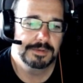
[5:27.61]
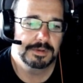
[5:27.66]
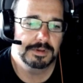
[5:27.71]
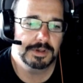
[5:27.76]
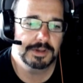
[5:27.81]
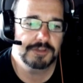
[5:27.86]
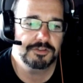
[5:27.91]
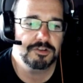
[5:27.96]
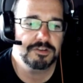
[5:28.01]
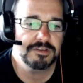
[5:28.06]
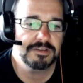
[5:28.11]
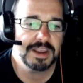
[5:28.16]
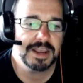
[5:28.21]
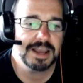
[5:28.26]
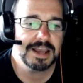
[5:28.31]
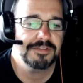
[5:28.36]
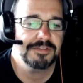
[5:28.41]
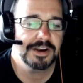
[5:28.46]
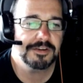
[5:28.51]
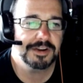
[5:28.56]
let's just say I
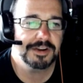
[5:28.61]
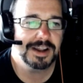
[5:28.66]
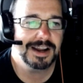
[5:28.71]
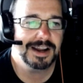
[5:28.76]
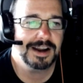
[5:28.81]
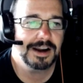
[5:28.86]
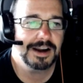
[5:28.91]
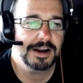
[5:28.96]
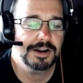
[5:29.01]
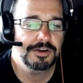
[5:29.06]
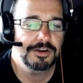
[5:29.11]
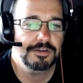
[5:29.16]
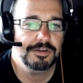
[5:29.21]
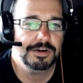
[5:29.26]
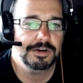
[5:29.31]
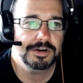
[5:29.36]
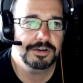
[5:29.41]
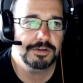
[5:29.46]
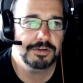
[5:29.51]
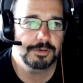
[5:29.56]
found a
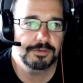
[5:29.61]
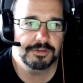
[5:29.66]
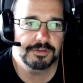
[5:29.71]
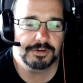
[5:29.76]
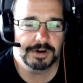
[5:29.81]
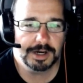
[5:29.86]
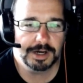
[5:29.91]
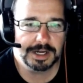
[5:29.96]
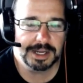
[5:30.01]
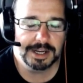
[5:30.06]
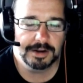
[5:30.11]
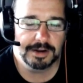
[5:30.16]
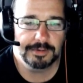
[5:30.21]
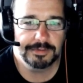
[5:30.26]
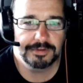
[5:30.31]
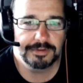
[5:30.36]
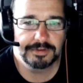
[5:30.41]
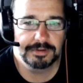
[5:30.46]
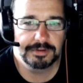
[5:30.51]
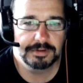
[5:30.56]
hundred user
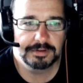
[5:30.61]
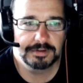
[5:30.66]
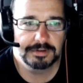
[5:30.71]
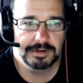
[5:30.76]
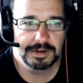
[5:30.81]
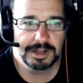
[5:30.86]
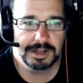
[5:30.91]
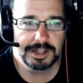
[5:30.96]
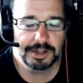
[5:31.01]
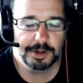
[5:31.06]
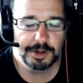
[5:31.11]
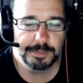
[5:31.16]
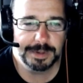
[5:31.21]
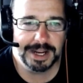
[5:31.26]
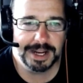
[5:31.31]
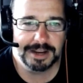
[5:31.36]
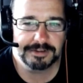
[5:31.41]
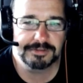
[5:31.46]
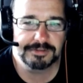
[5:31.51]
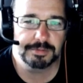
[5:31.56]
accounts and their
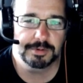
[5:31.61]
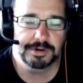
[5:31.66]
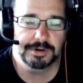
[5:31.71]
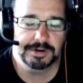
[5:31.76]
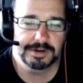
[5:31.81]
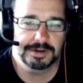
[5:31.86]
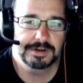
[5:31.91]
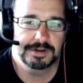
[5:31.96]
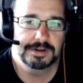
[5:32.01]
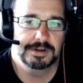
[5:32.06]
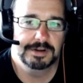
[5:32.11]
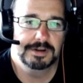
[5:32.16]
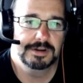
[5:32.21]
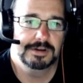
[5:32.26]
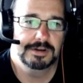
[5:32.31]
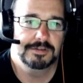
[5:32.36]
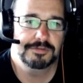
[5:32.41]
password mm-hmm.